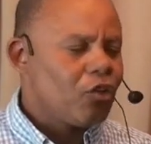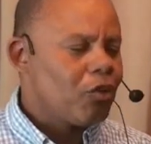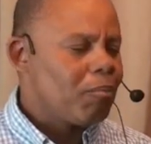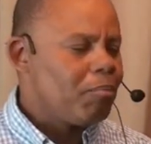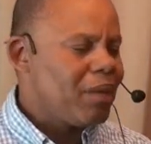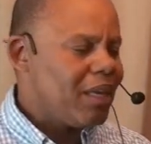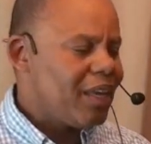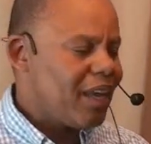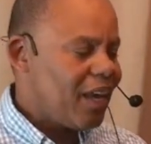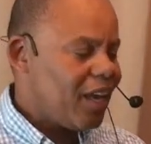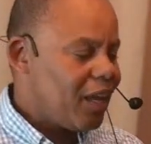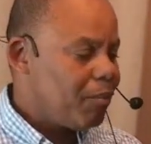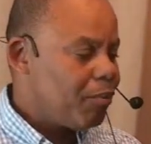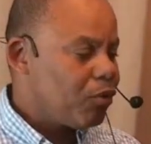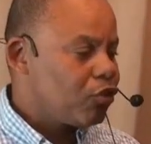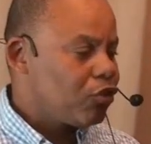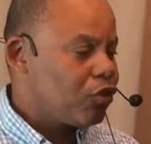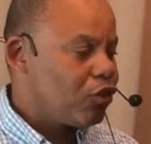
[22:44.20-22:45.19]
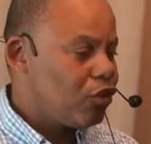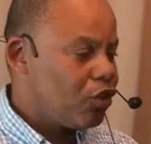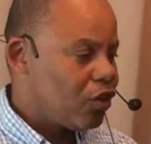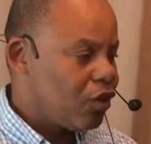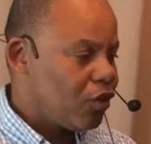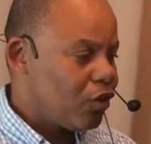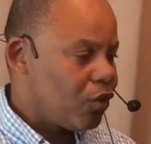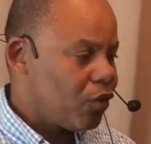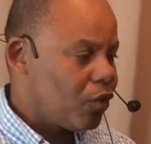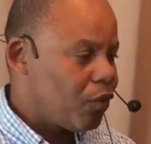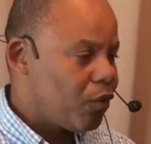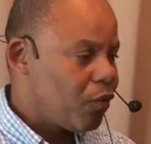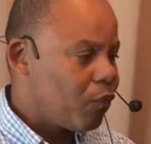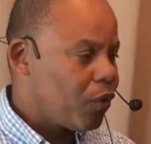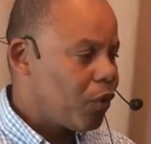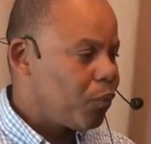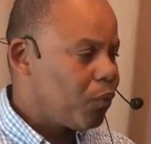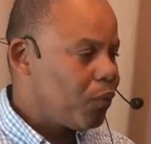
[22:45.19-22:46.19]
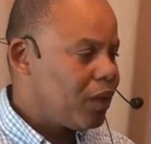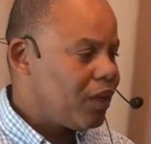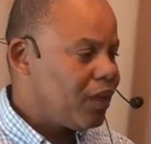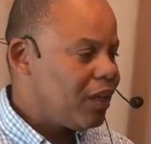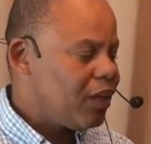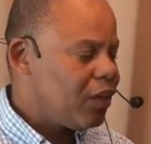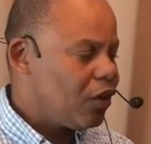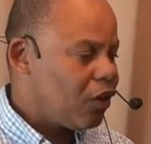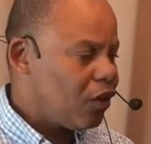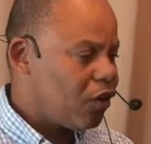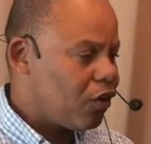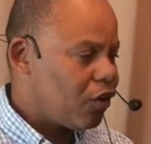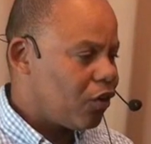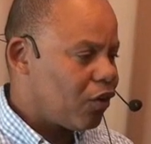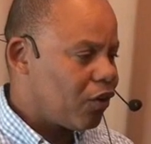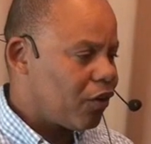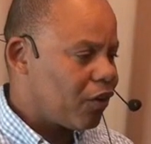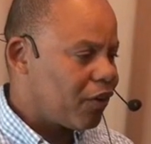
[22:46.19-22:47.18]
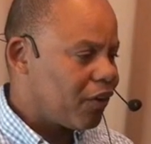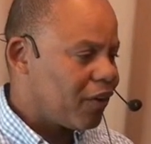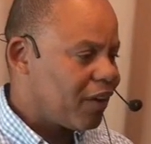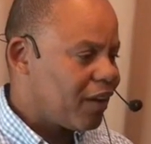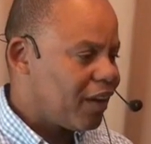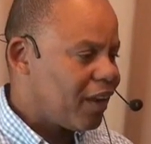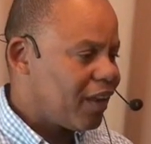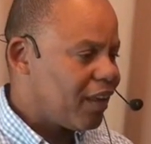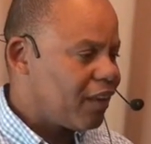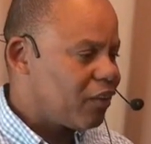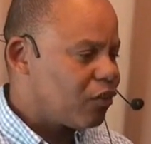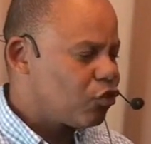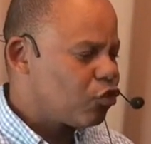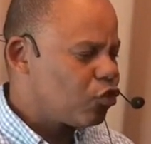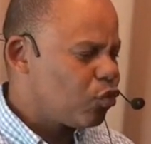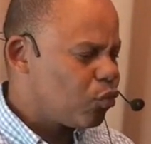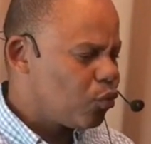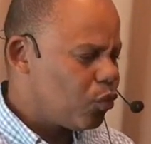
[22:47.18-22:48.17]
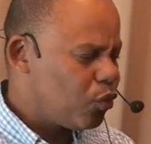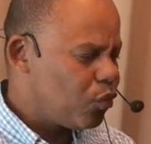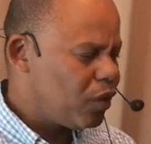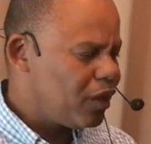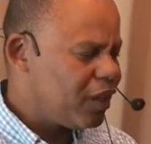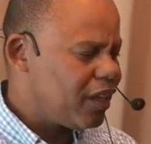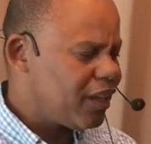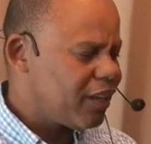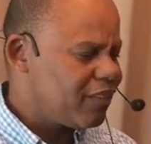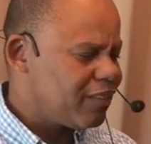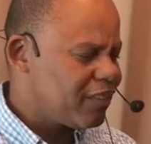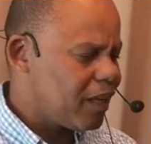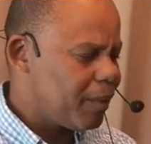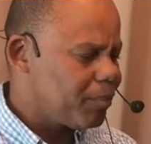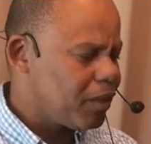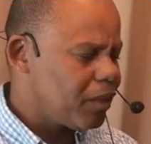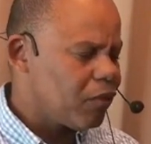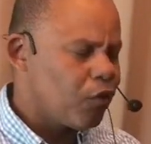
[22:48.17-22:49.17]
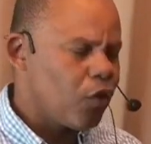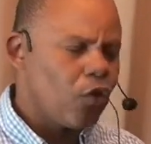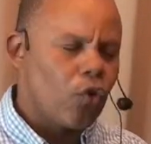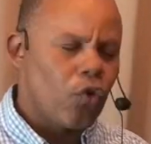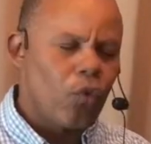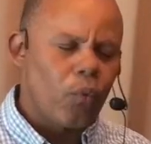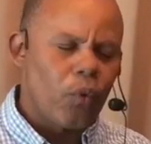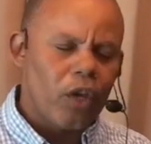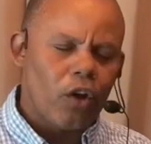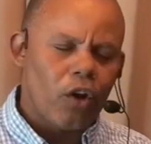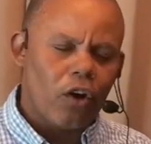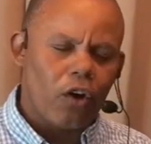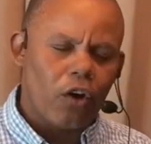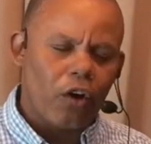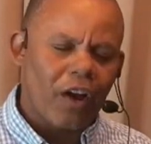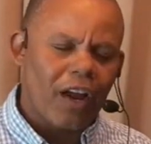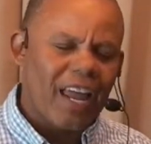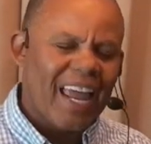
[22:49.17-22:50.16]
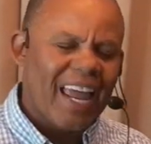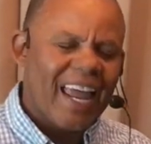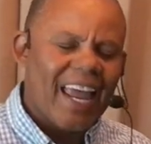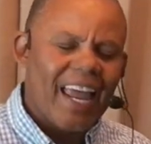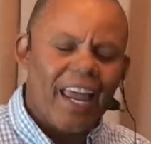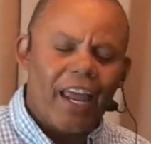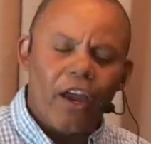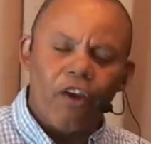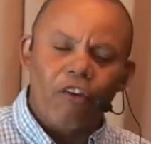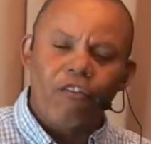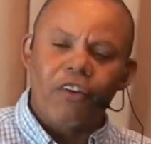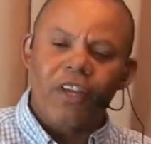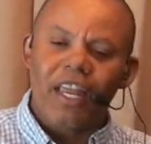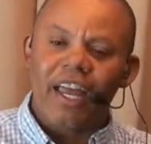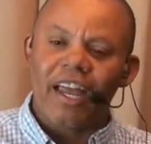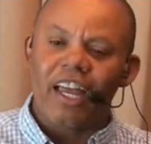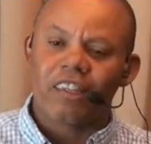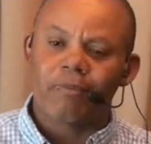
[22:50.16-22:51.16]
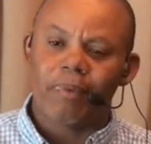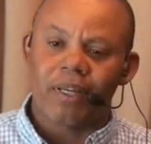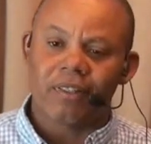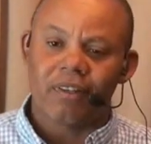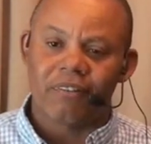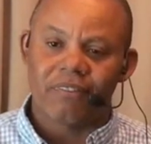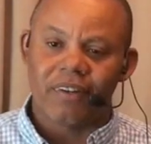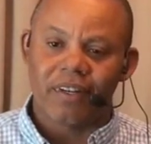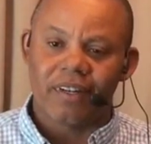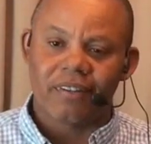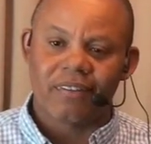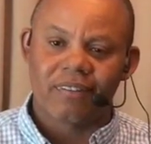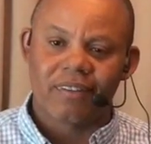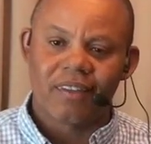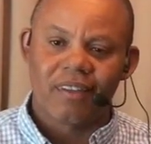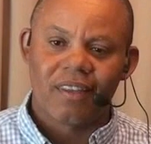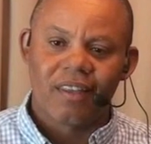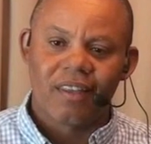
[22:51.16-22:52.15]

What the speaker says: to be able to know when we are truly accepting of who we are, every aspect of us,